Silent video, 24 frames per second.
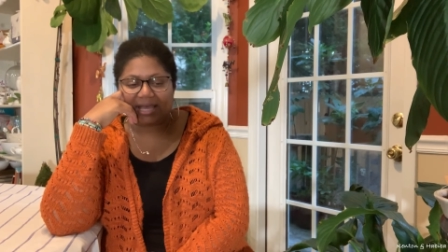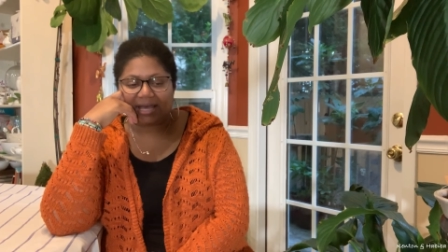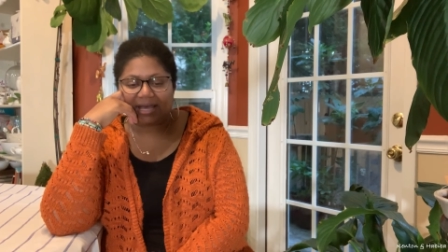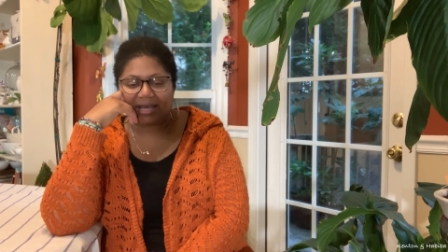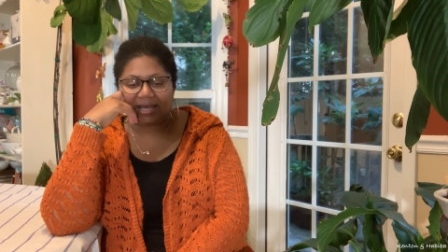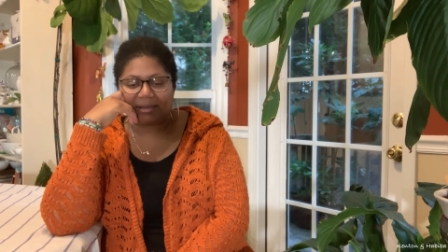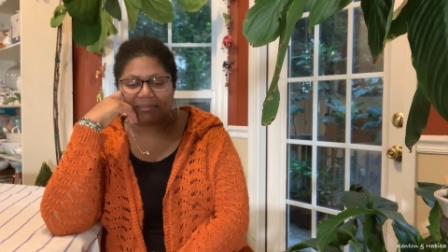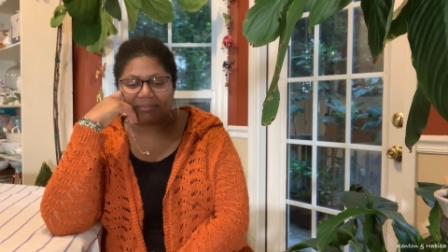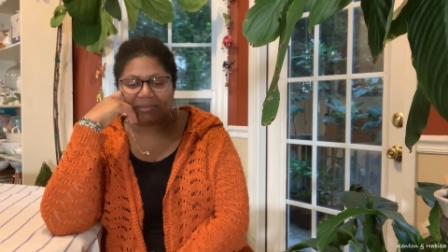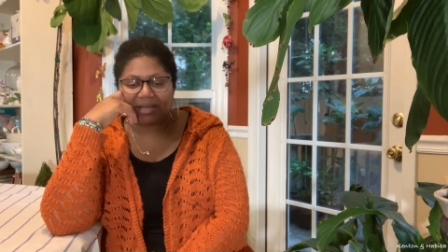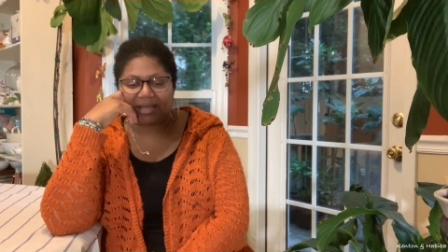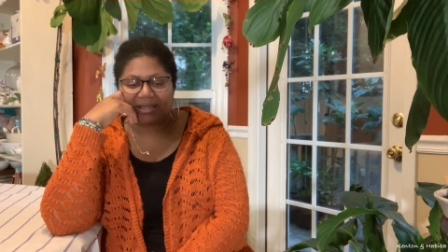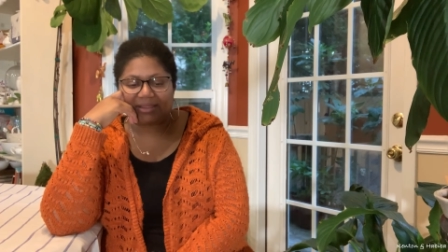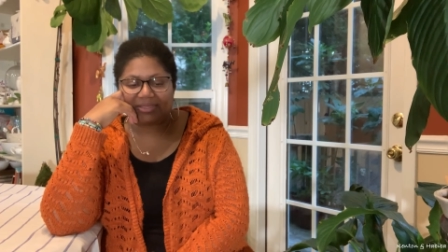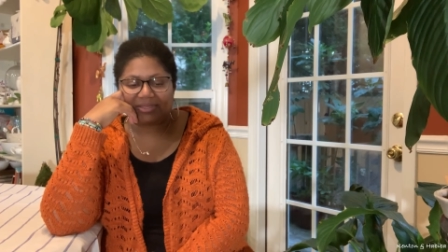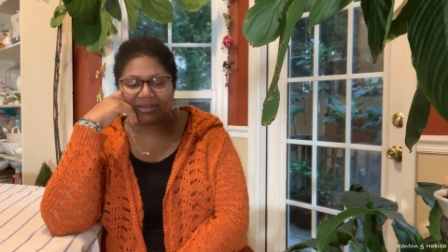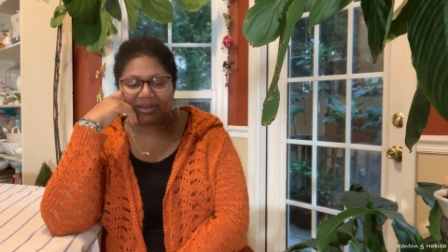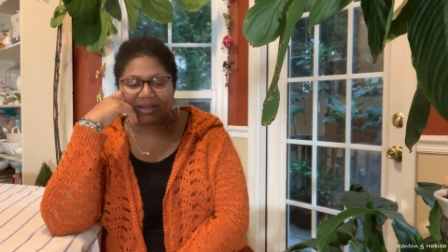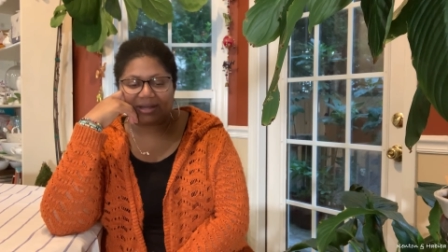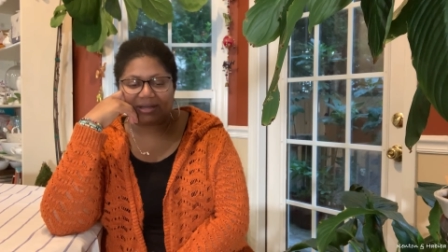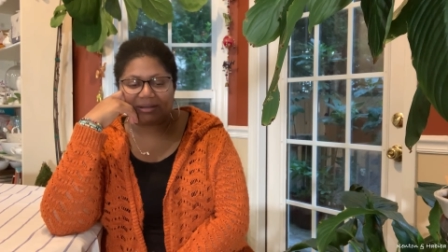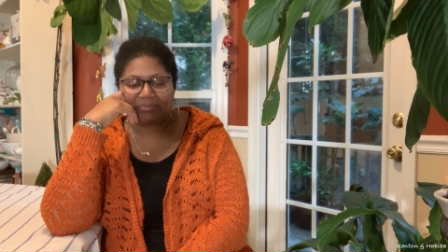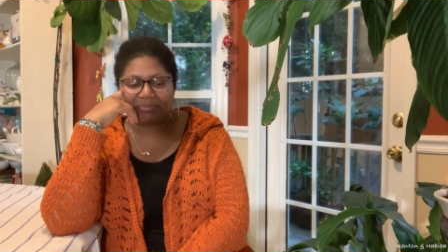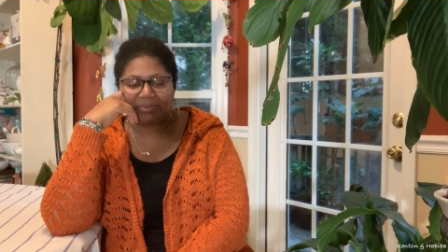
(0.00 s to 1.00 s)
Um, I
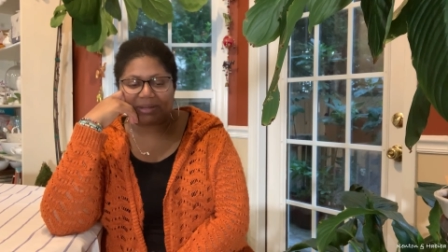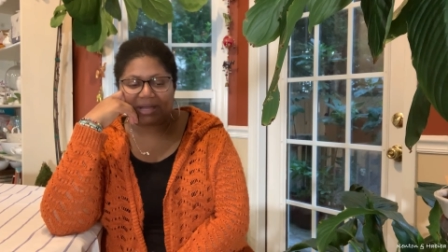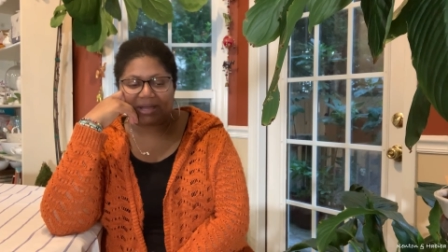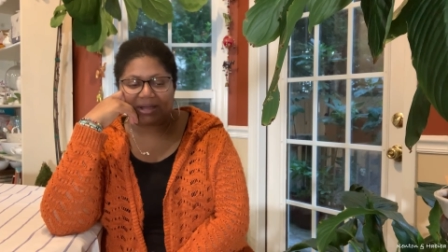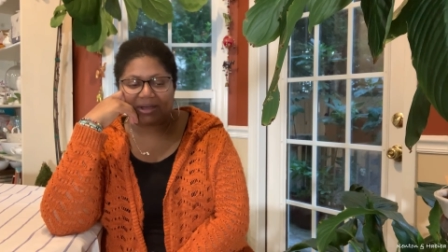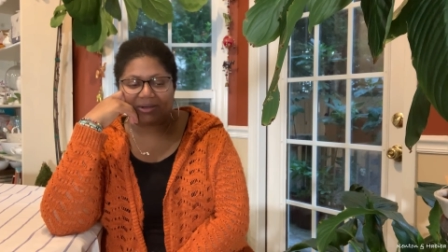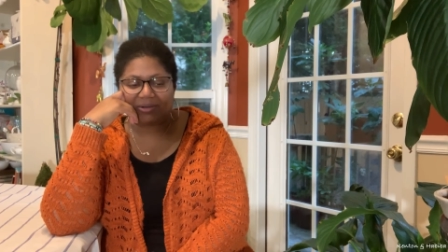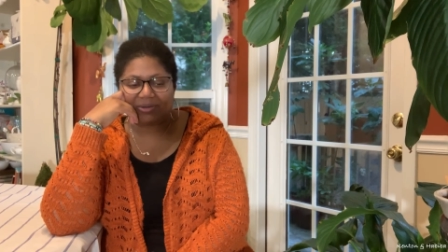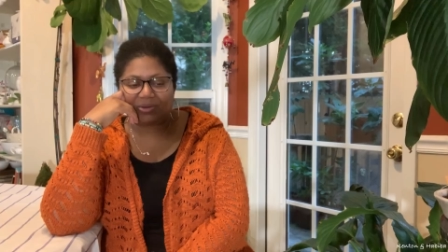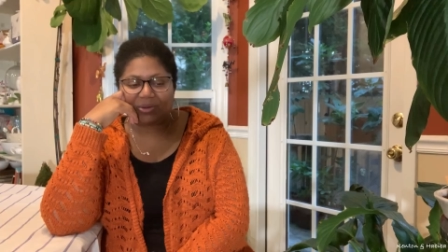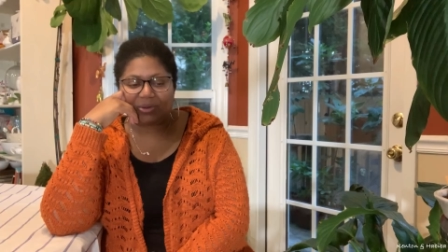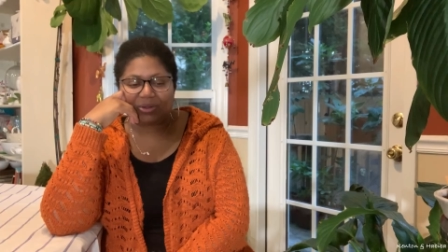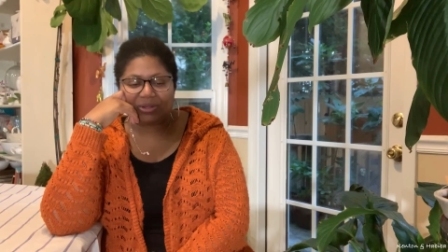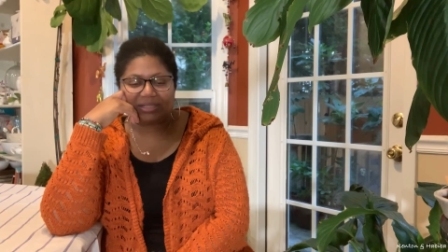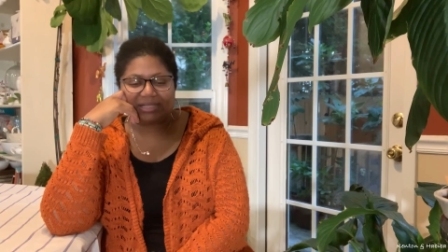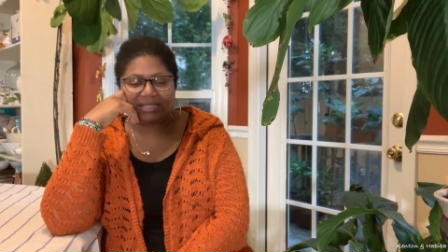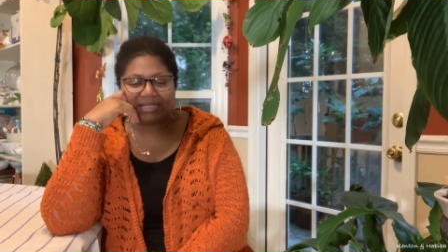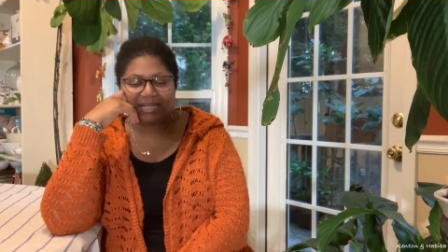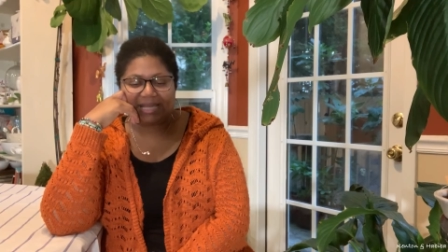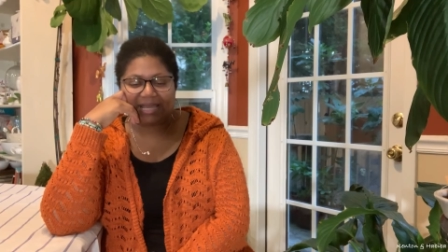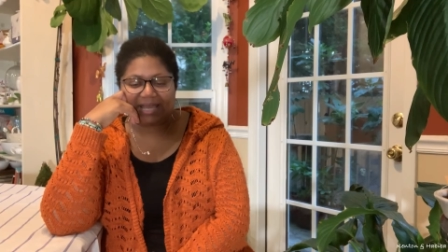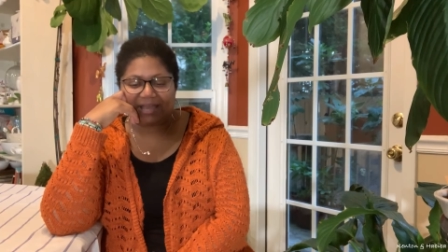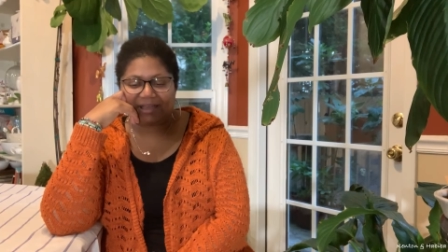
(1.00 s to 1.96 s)
thought about all the